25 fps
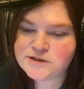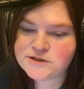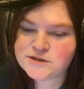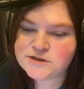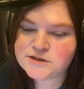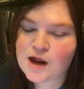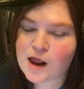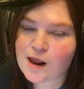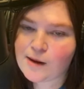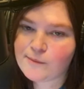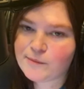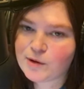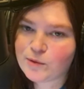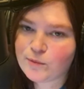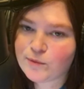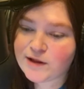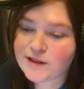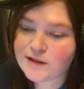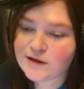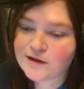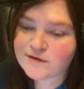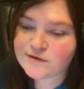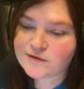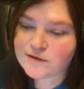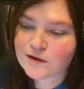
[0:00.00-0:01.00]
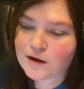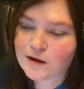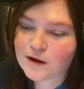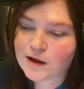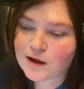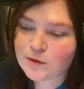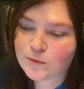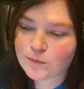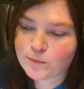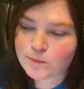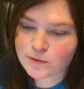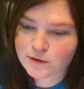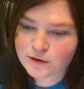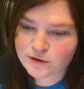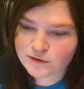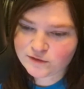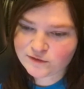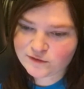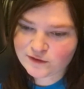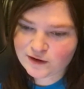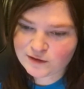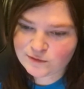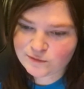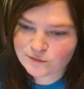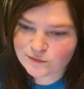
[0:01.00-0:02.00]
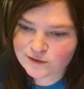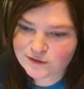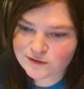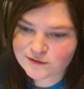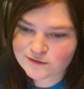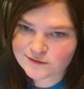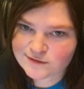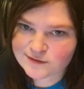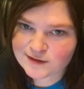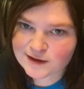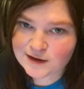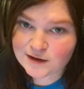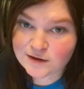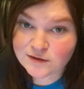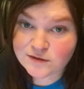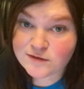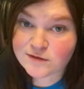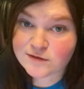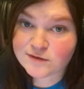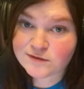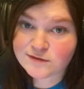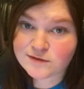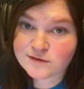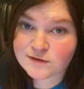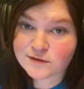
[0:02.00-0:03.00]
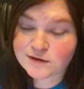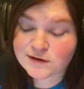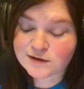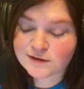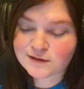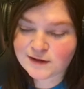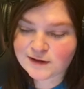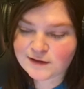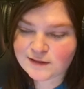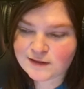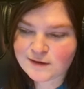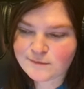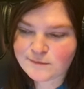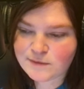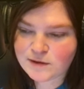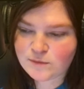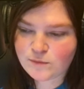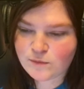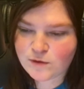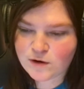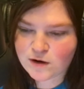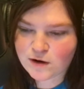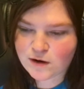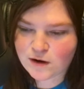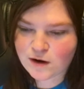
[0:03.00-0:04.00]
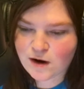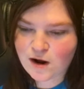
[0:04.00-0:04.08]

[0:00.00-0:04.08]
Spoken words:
But when they saw how burnt I was, they understood and they let me work.